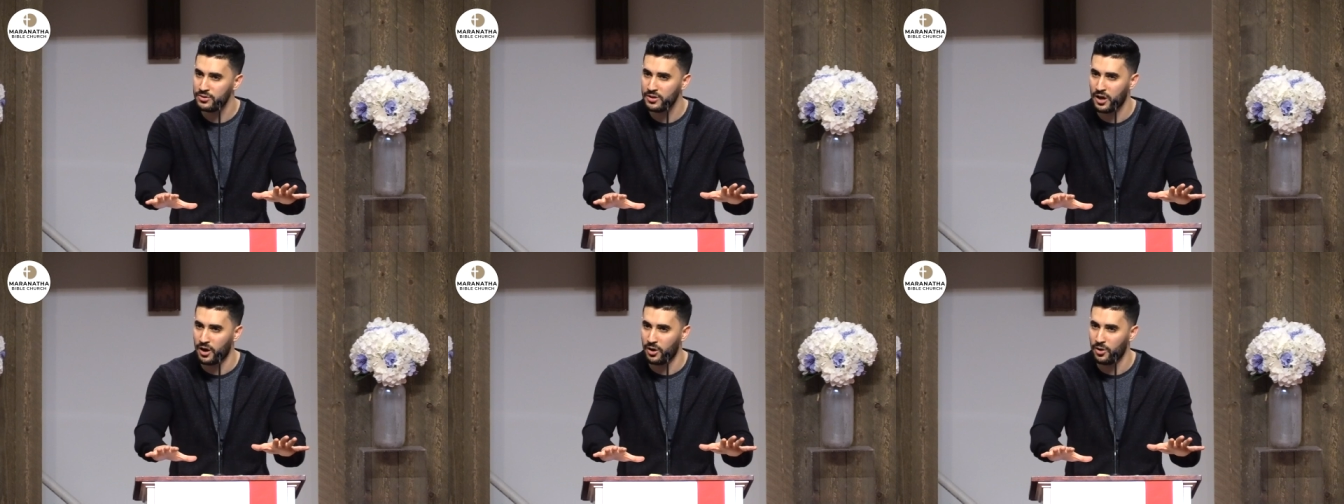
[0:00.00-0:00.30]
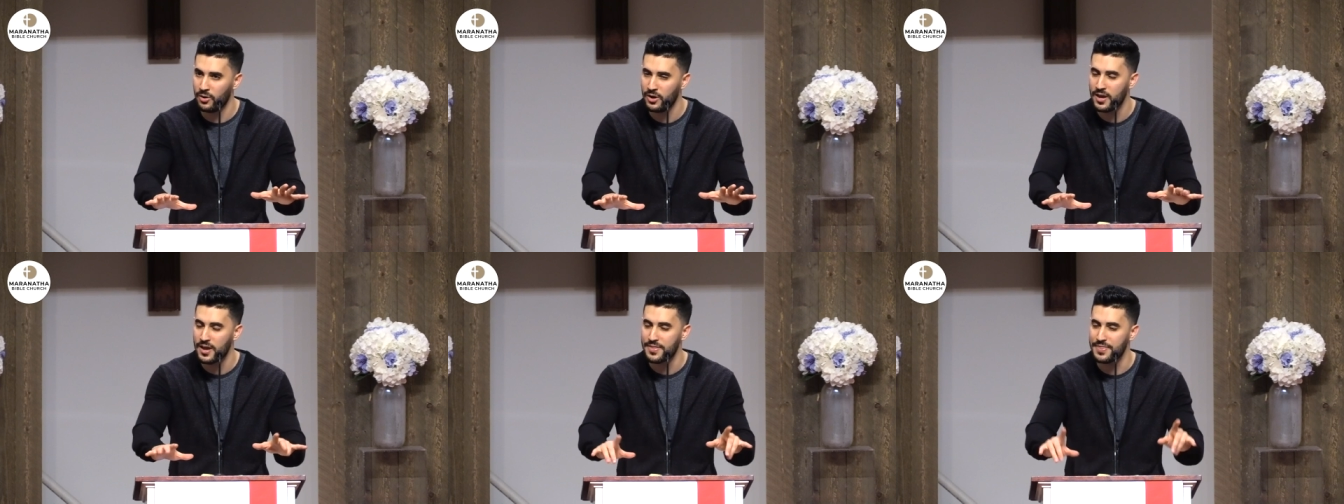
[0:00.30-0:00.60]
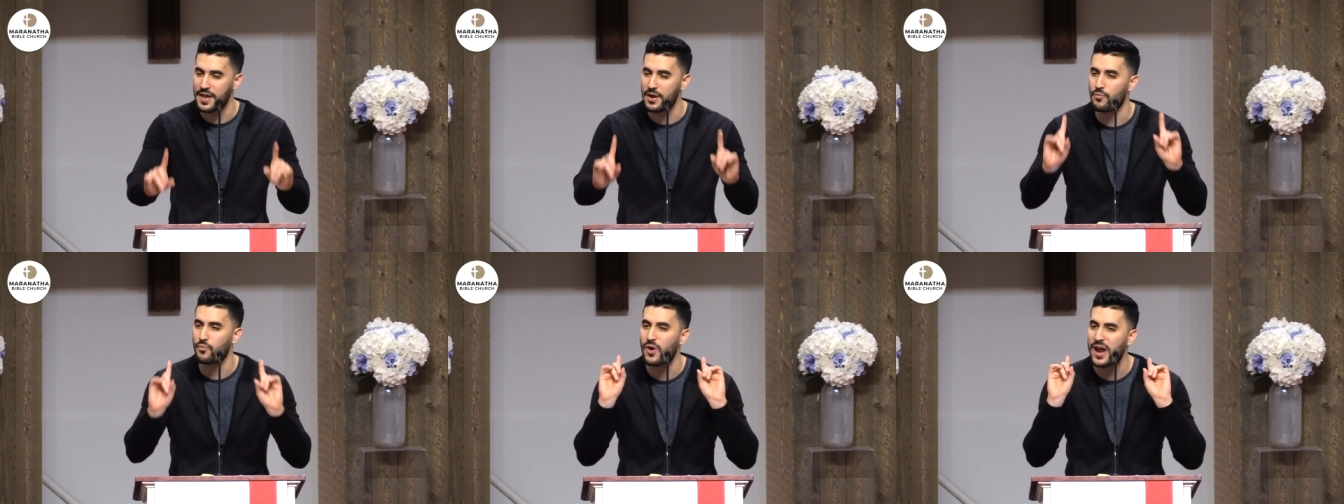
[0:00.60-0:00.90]
No,
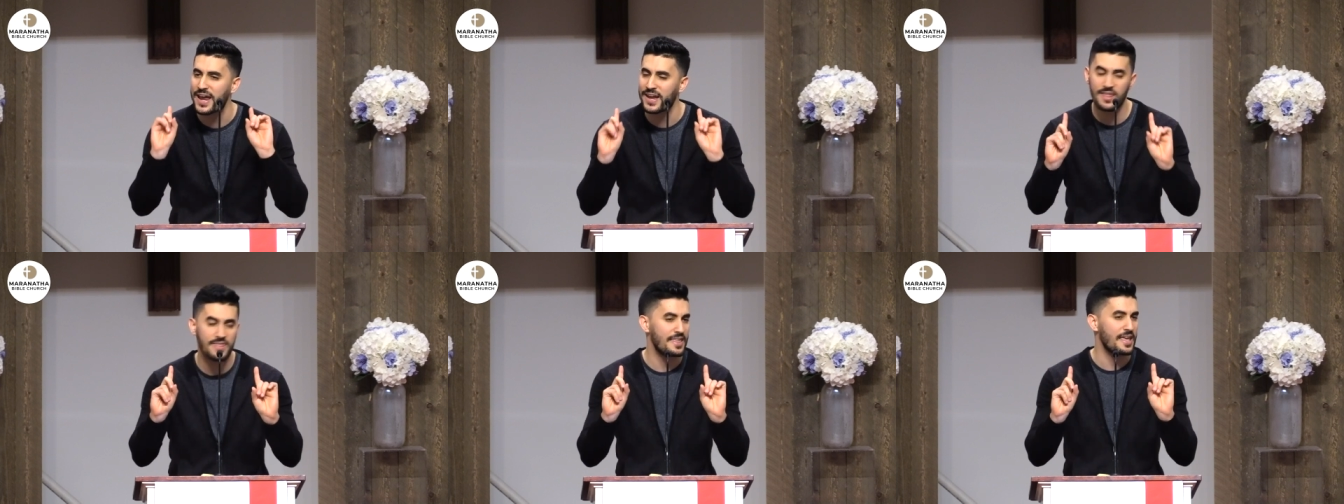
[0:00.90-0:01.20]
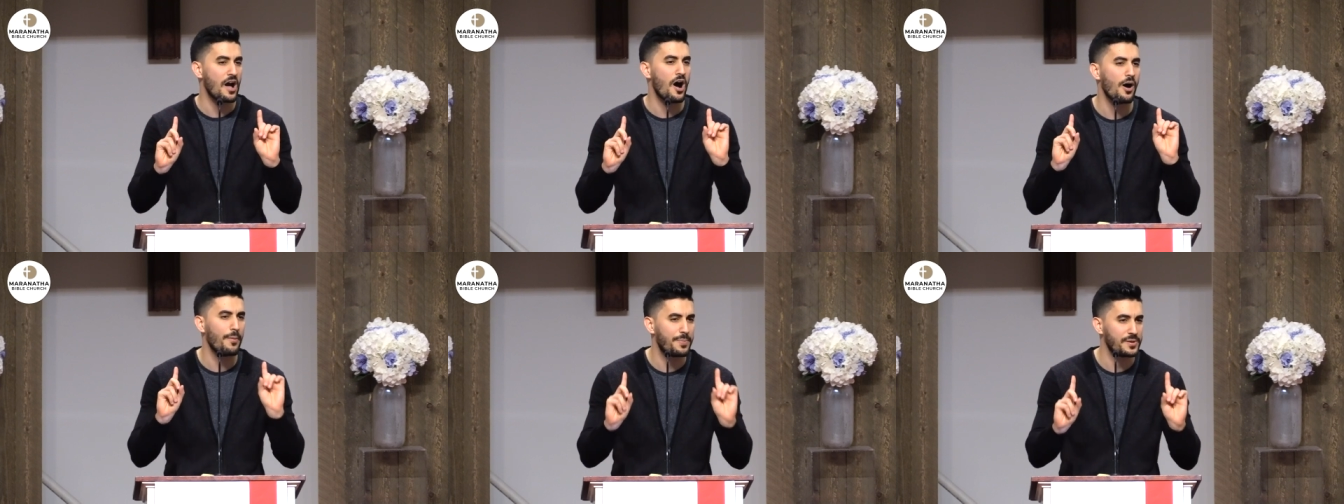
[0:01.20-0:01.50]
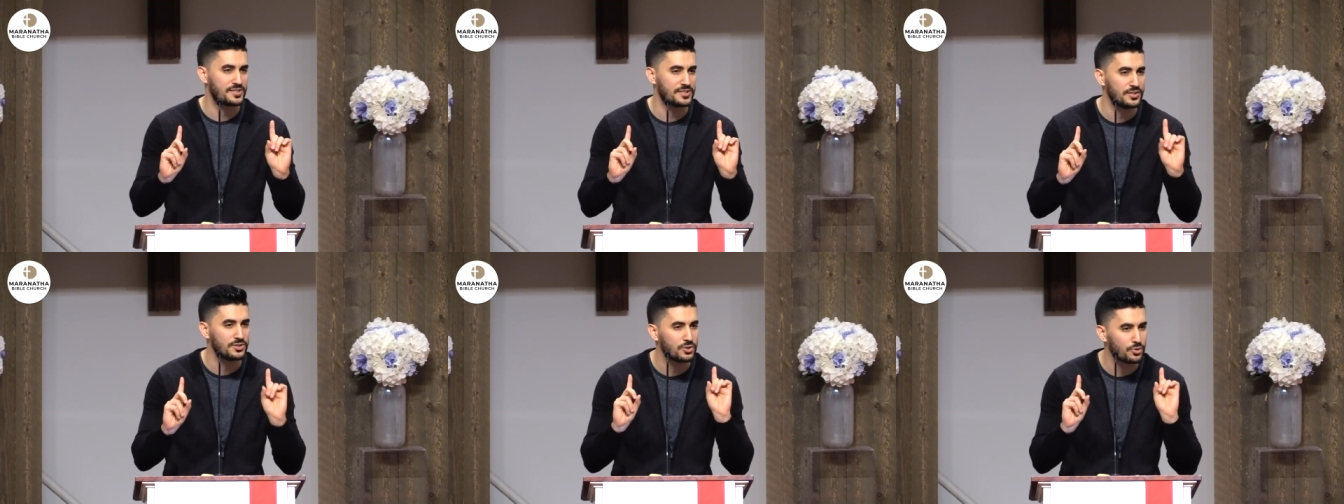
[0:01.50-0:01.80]
they ran in the
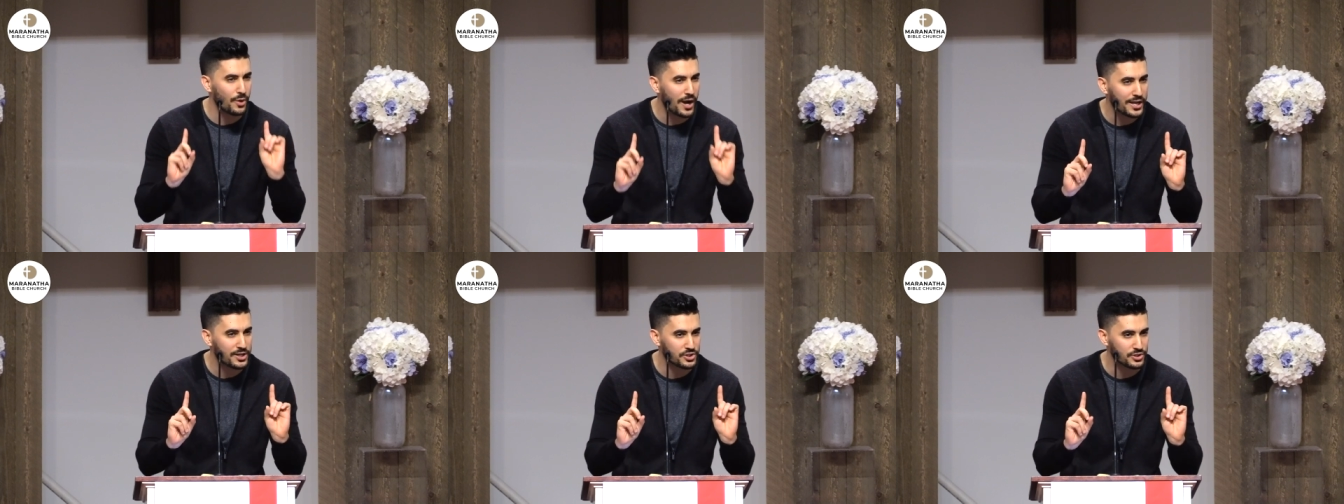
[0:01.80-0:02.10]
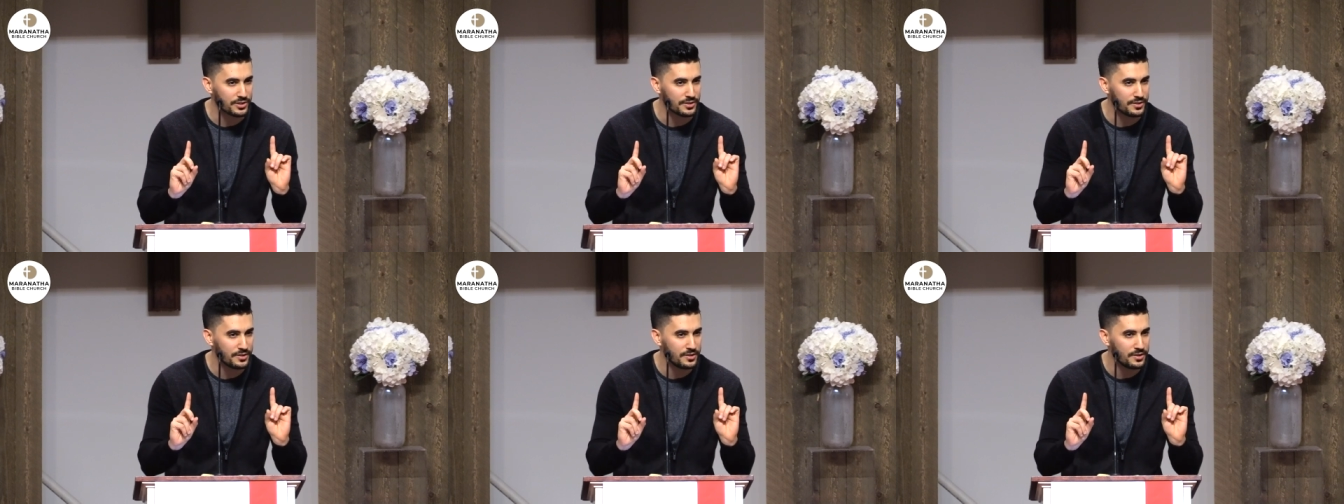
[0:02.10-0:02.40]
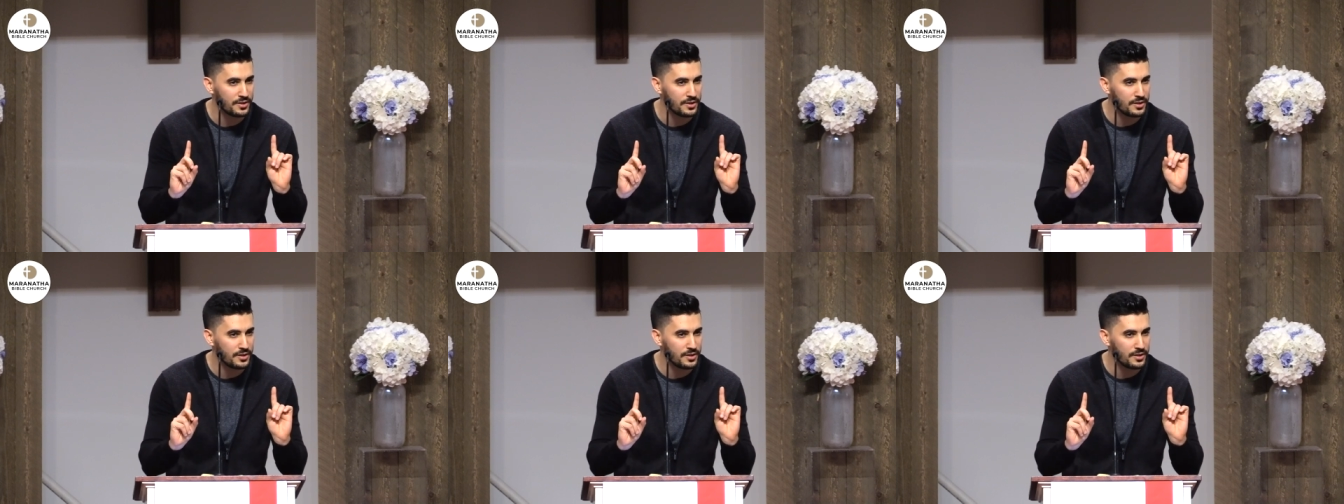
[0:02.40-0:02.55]
opposite direction.